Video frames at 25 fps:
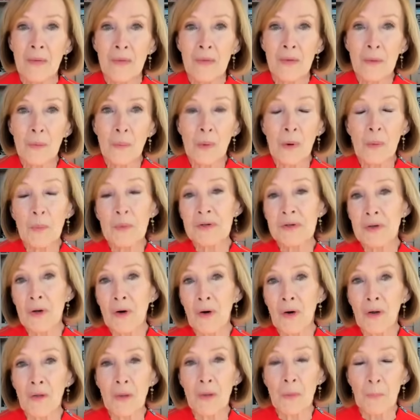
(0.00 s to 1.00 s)
what was
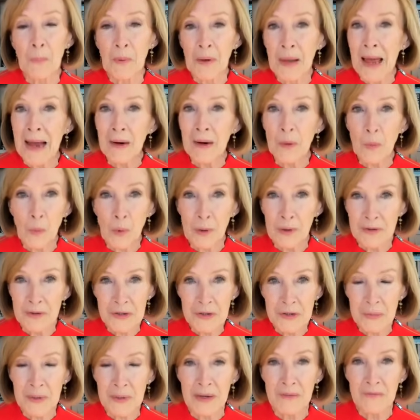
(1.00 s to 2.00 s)
called the Black Wall
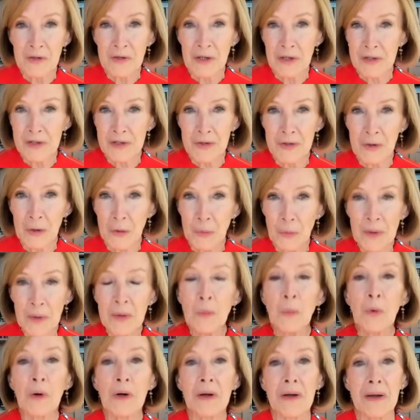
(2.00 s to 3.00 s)
Street of Tulsa, the
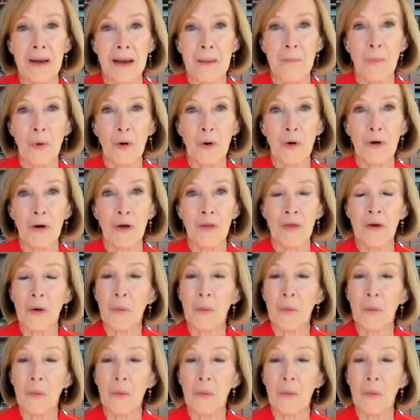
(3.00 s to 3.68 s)
Greenwood neighborhood.